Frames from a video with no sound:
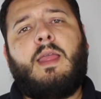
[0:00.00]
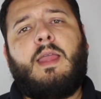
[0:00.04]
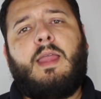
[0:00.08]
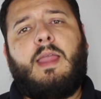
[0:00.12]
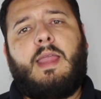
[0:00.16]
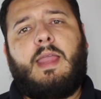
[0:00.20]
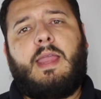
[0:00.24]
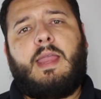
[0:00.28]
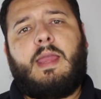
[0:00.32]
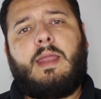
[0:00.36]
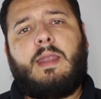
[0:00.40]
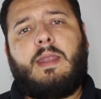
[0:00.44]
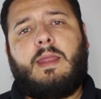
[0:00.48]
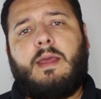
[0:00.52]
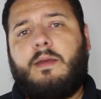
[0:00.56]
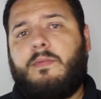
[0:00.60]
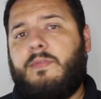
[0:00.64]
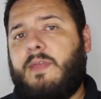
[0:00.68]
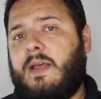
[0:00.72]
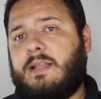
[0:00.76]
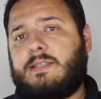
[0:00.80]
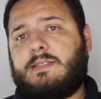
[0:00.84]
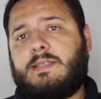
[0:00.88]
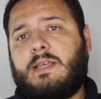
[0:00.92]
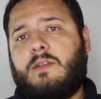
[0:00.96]

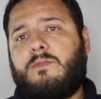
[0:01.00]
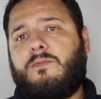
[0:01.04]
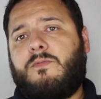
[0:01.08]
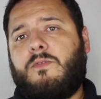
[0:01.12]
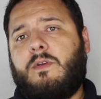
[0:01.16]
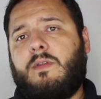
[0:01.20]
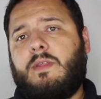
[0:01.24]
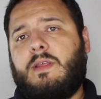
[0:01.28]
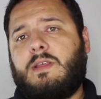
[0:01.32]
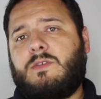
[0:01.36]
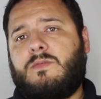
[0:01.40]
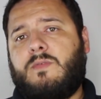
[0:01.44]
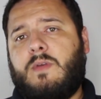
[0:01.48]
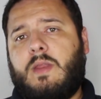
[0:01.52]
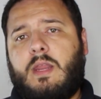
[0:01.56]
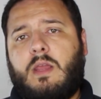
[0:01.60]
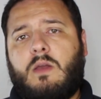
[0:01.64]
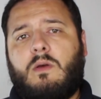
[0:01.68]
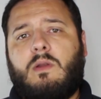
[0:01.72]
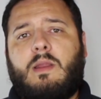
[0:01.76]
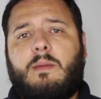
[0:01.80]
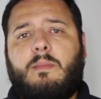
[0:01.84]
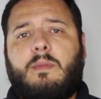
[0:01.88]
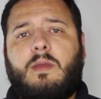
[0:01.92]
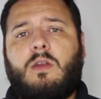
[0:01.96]
And that's it for this
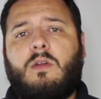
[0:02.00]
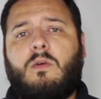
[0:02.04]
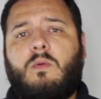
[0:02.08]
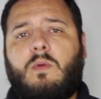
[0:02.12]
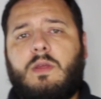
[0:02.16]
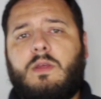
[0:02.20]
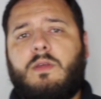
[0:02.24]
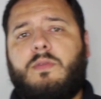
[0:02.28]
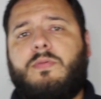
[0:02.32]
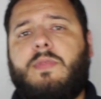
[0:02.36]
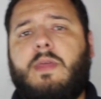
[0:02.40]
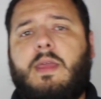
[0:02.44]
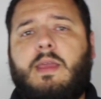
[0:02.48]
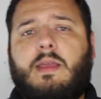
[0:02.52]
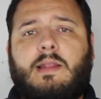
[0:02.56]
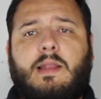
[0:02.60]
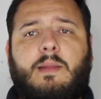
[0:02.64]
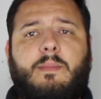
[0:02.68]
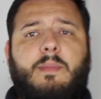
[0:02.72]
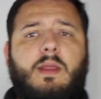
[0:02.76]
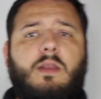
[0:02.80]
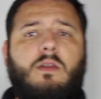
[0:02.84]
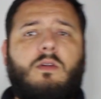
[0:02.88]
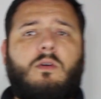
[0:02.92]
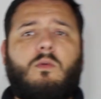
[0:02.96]
video. Let me know what you think.
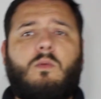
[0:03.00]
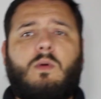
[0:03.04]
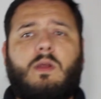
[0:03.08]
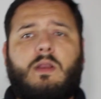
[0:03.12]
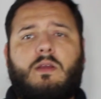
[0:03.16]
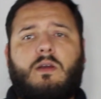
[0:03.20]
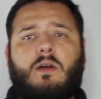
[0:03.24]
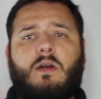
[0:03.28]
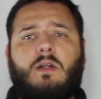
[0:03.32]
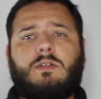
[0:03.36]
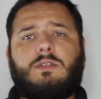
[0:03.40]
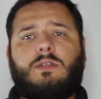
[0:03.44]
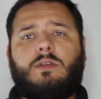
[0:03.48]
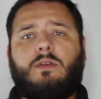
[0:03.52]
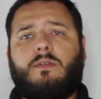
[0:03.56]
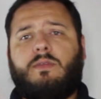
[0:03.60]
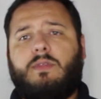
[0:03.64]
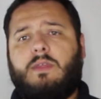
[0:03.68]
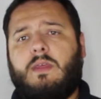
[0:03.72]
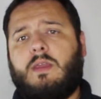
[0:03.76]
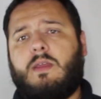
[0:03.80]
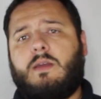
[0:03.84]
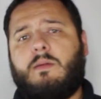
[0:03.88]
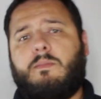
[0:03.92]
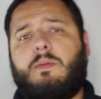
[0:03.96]
Let me know what cards you
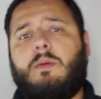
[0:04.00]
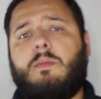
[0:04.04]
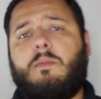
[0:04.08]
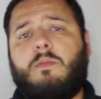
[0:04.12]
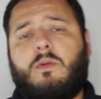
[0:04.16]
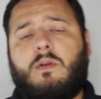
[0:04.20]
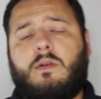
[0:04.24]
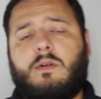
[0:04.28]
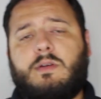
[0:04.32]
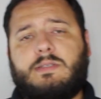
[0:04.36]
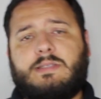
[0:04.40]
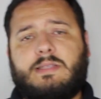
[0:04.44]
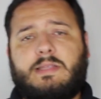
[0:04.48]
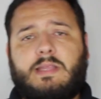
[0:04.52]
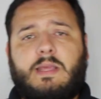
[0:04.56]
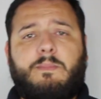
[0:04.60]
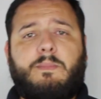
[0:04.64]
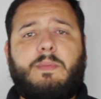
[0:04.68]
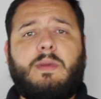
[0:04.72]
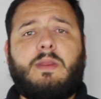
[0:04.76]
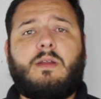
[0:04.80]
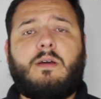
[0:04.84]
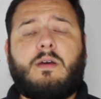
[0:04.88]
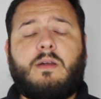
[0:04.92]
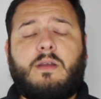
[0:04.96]
think people are
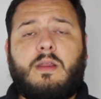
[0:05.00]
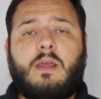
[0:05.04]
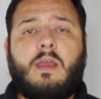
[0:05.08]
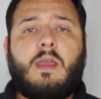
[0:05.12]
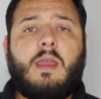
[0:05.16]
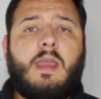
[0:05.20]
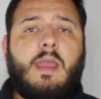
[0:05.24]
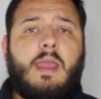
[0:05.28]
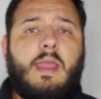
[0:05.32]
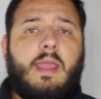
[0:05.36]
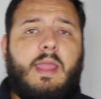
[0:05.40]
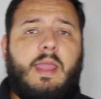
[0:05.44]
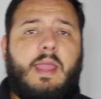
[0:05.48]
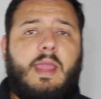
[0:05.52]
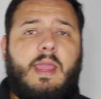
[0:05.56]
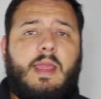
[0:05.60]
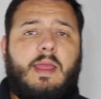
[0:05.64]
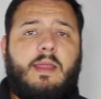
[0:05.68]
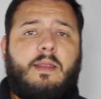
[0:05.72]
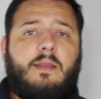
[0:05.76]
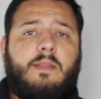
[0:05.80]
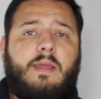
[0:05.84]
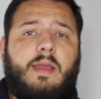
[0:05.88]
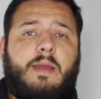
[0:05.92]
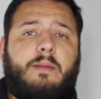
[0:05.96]
sleeping on
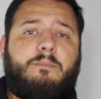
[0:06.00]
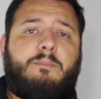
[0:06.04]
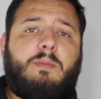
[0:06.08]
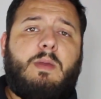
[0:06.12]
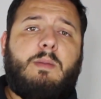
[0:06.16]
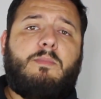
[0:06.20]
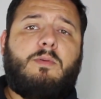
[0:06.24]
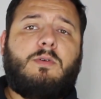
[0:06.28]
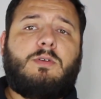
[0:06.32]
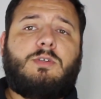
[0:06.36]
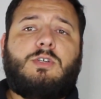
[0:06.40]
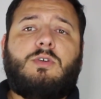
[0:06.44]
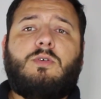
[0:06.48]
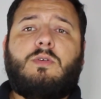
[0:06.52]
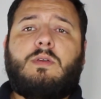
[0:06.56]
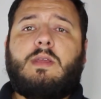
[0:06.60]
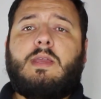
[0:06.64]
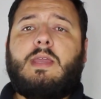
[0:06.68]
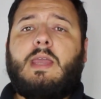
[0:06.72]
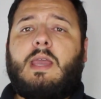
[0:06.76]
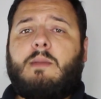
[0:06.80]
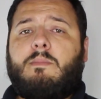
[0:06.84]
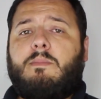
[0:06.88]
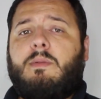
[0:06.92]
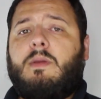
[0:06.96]
and that people
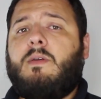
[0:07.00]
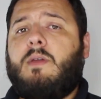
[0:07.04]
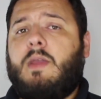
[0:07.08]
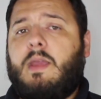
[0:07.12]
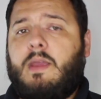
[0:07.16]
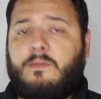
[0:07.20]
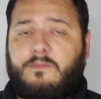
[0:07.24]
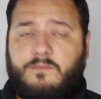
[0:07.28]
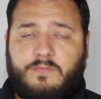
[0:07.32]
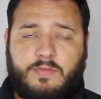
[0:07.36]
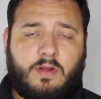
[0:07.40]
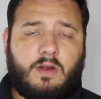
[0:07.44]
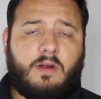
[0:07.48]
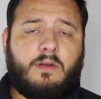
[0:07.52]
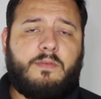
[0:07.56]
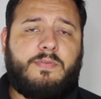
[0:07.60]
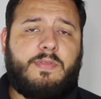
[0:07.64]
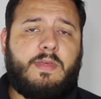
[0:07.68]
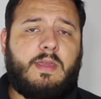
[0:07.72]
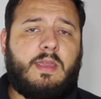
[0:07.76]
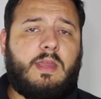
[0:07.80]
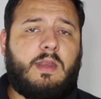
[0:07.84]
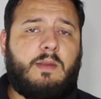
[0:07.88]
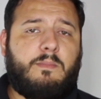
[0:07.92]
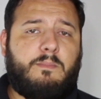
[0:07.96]
should get if they are
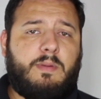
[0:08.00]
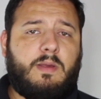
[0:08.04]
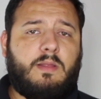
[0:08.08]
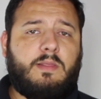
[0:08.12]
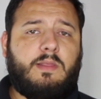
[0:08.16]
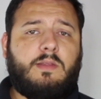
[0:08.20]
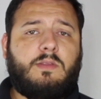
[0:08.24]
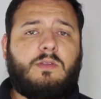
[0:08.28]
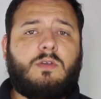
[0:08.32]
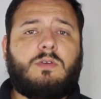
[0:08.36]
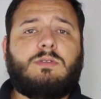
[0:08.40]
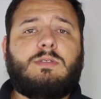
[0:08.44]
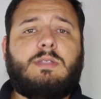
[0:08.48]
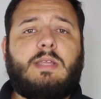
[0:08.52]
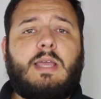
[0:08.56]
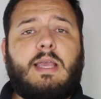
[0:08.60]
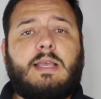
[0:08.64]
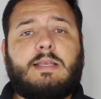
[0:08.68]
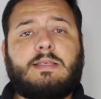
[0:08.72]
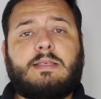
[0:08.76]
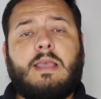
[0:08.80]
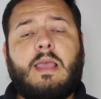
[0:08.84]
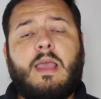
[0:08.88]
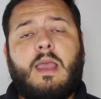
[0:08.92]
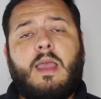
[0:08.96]
thinking of building those
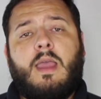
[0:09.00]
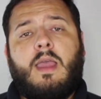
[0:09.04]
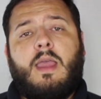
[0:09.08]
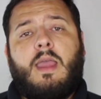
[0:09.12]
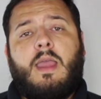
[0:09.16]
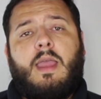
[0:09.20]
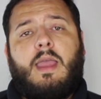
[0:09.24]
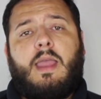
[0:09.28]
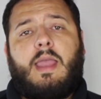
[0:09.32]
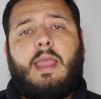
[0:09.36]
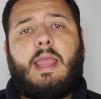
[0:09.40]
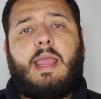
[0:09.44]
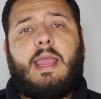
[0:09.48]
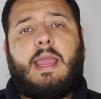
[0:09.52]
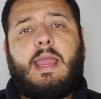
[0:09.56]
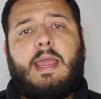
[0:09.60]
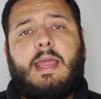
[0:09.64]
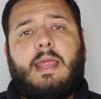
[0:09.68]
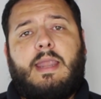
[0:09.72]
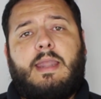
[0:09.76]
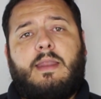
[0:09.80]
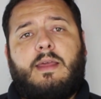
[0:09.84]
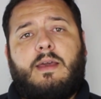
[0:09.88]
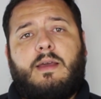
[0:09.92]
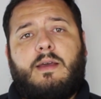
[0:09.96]
decks.
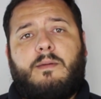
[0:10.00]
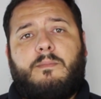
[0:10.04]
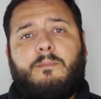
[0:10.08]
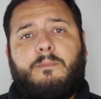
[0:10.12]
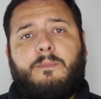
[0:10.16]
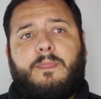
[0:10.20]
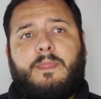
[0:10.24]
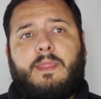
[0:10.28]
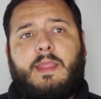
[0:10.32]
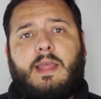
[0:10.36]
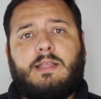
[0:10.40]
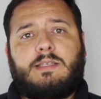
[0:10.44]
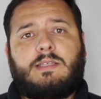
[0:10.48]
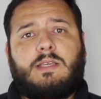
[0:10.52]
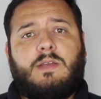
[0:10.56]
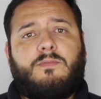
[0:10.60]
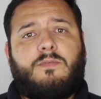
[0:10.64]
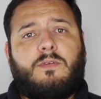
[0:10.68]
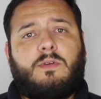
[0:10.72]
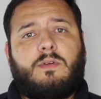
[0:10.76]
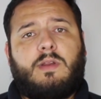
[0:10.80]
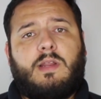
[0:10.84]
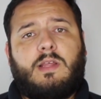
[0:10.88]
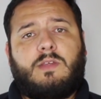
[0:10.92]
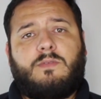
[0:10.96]
And that's it
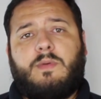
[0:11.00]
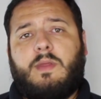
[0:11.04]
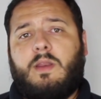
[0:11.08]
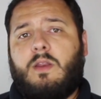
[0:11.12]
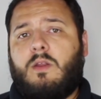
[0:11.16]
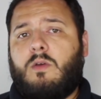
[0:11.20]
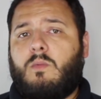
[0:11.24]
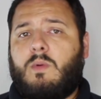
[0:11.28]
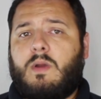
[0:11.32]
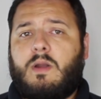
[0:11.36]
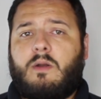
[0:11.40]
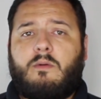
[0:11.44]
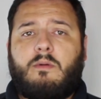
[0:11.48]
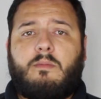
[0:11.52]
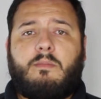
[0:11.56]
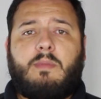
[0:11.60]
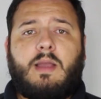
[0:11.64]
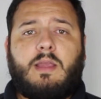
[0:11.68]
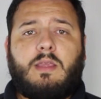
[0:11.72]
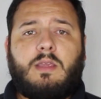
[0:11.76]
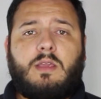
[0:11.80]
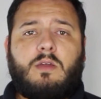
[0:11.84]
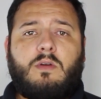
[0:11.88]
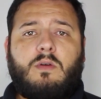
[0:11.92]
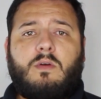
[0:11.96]
for today's video. I want to
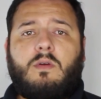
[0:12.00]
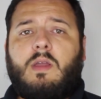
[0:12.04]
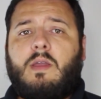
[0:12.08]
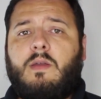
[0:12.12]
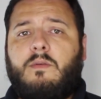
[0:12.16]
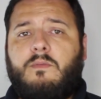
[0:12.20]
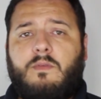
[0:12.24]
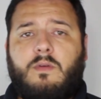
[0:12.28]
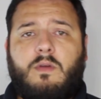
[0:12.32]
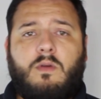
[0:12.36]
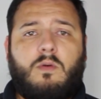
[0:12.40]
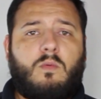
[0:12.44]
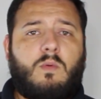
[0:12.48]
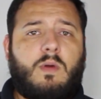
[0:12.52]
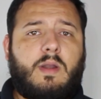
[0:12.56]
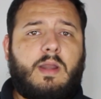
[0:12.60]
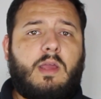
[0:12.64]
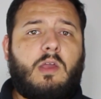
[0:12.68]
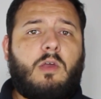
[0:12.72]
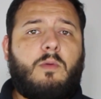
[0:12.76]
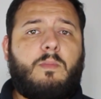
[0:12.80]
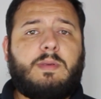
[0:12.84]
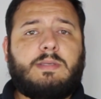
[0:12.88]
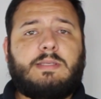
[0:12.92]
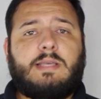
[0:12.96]
remind you, if you want
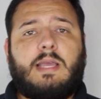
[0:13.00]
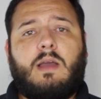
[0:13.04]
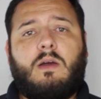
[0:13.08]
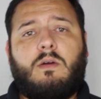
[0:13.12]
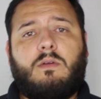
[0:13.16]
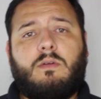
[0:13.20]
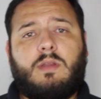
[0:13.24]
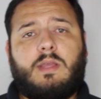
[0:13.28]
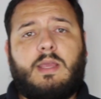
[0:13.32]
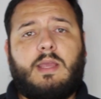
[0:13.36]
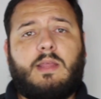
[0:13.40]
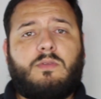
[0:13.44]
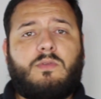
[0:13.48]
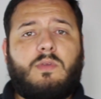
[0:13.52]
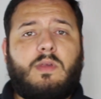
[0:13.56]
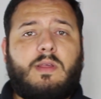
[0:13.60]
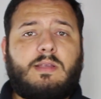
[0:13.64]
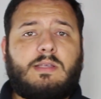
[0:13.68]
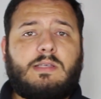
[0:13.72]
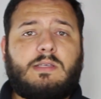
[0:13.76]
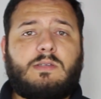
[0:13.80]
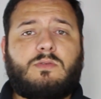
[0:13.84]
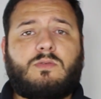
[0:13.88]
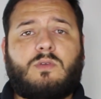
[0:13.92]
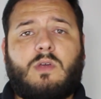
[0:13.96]
to help us out, get
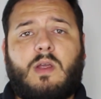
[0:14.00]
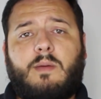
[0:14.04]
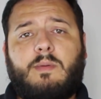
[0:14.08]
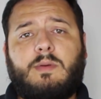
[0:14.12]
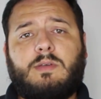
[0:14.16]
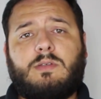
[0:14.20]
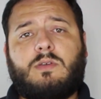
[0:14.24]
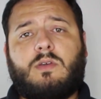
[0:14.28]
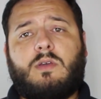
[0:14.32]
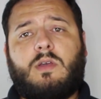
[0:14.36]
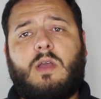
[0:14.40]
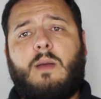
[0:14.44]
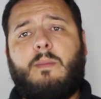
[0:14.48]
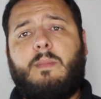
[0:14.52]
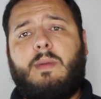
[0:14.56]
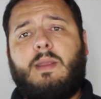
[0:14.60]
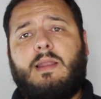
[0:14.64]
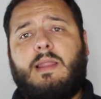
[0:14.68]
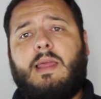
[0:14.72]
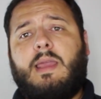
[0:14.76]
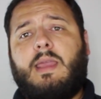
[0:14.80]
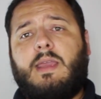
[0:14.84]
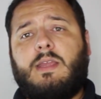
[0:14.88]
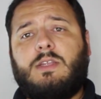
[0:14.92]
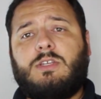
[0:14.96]
the subscribers,
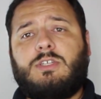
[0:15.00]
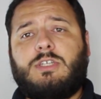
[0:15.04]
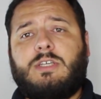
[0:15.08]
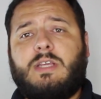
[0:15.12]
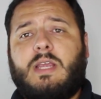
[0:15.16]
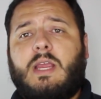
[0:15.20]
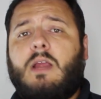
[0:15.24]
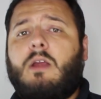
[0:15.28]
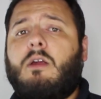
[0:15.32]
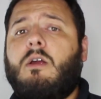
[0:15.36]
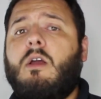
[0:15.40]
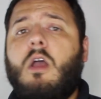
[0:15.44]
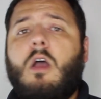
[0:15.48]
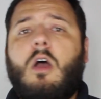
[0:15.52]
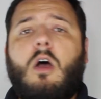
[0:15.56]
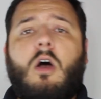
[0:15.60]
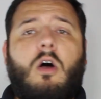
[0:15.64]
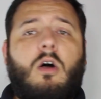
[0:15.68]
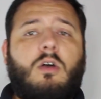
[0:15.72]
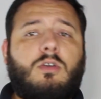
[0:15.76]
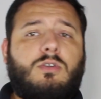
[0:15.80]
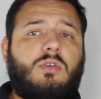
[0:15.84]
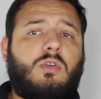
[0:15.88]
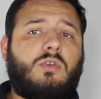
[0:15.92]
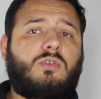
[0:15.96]
comment, like, and share.
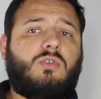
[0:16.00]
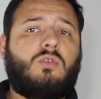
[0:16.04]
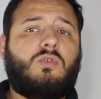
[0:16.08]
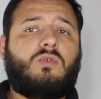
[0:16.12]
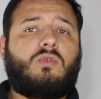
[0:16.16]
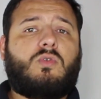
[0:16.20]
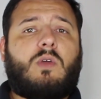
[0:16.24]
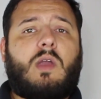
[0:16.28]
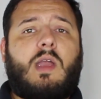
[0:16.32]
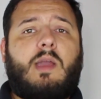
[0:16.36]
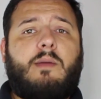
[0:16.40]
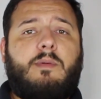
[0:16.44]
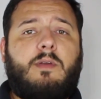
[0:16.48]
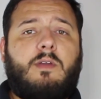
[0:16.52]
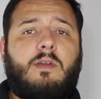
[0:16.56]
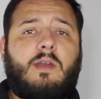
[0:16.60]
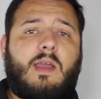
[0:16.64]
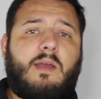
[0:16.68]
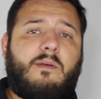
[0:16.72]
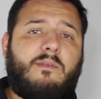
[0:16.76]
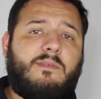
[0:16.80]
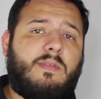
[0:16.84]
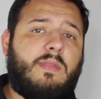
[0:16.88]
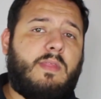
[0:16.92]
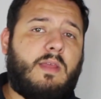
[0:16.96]
Also subscribe if you
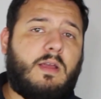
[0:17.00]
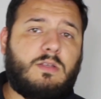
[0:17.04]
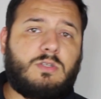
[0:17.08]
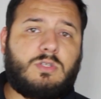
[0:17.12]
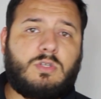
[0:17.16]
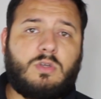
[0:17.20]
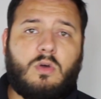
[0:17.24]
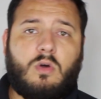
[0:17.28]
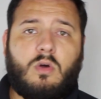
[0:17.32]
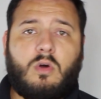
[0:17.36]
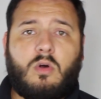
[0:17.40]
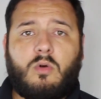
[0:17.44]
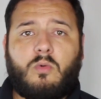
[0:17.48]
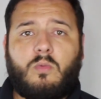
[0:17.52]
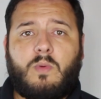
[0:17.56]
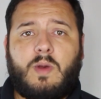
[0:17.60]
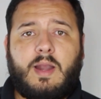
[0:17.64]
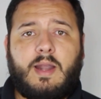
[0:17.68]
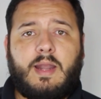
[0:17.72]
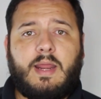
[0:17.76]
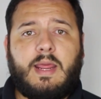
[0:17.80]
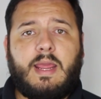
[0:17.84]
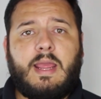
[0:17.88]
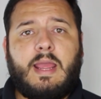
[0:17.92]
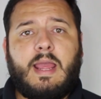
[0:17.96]
haven't done so
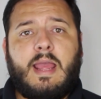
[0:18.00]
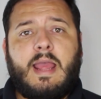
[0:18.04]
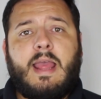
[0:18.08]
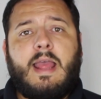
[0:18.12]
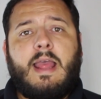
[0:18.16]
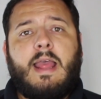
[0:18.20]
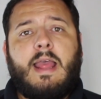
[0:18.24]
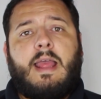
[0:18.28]
already.